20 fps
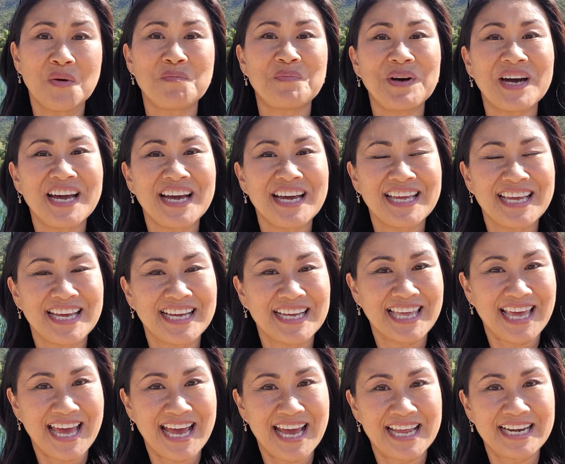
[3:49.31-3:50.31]
But
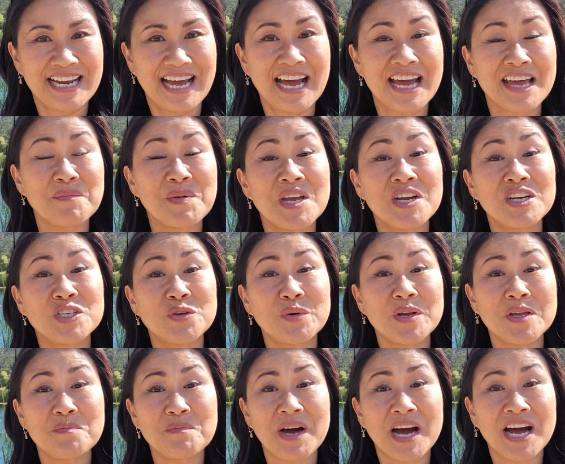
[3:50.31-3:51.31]
again, I am here to
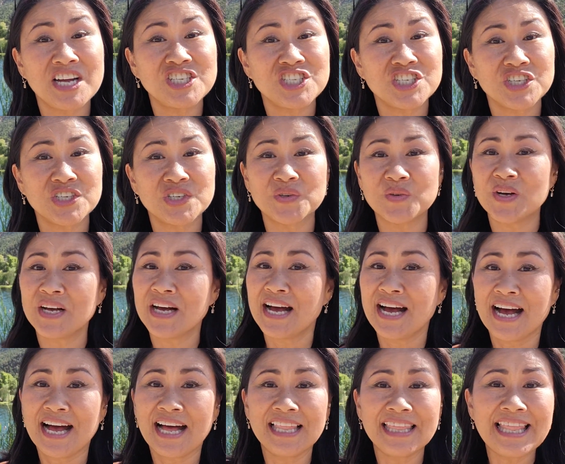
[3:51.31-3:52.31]
remind you
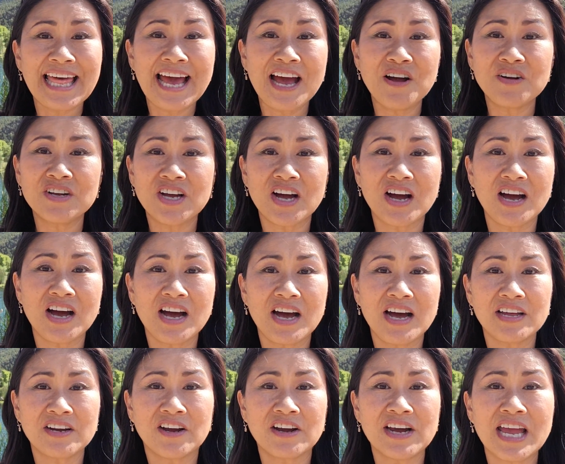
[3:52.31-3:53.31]
Allow
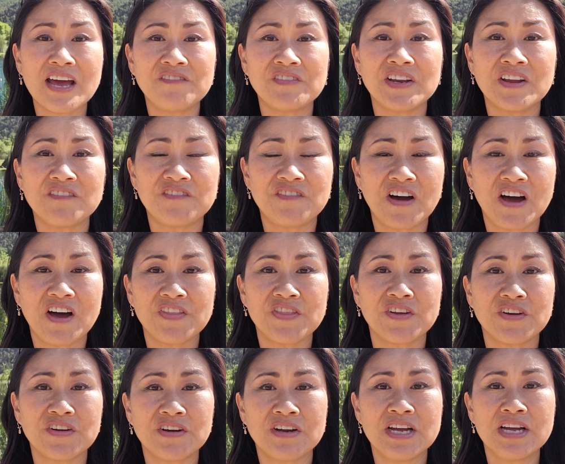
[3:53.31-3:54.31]
God, our Heavenly
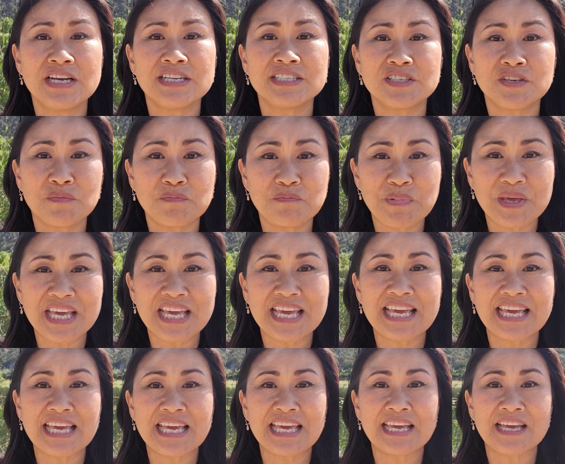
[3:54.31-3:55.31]
Father, to
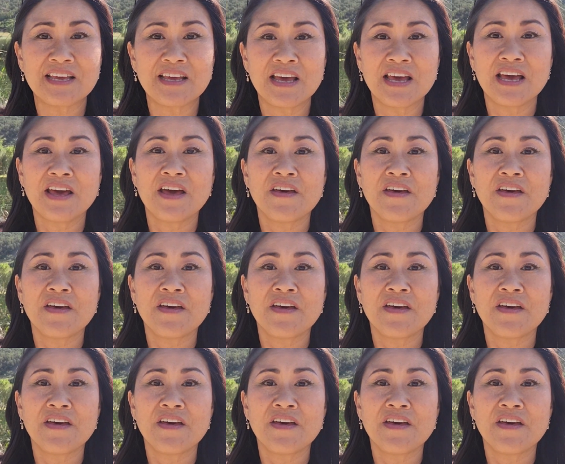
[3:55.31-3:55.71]
be